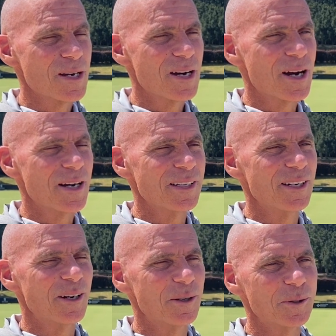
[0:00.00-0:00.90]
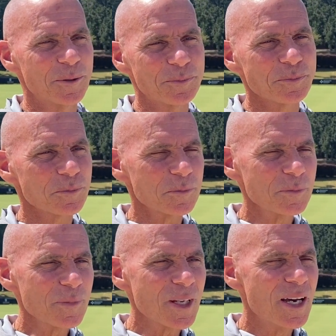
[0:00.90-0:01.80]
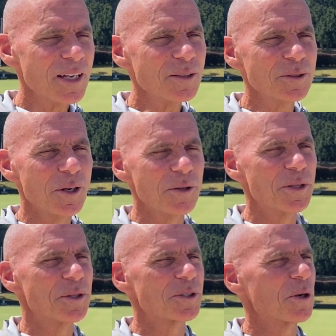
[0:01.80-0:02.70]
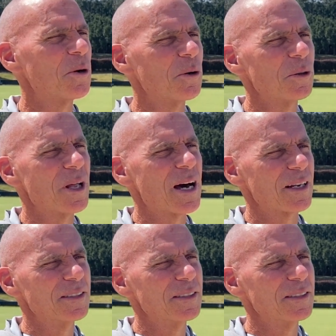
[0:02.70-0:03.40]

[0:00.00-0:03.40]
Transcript: I don't know that there's a whole lot of